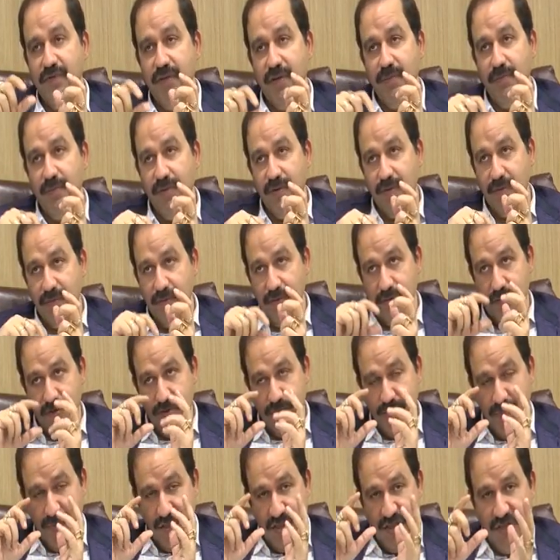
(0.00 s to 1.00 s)
them
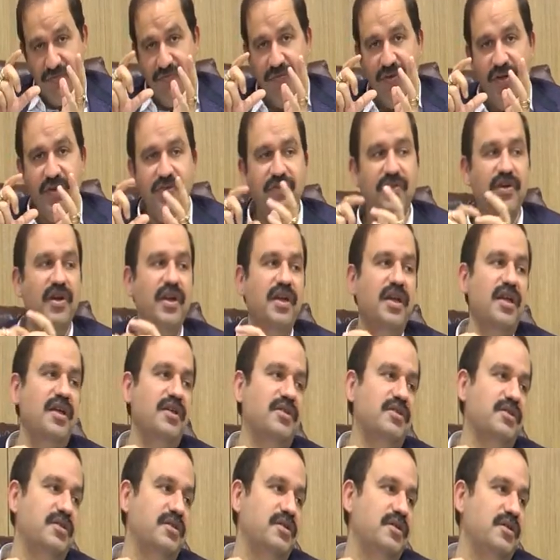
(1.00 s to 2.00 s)
specific
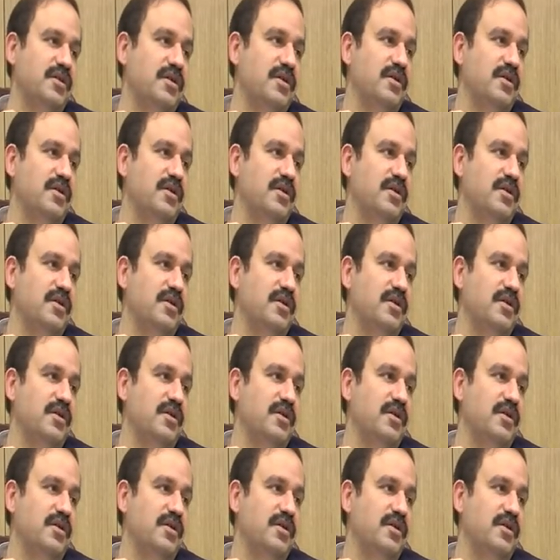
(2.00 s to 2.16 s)
trainings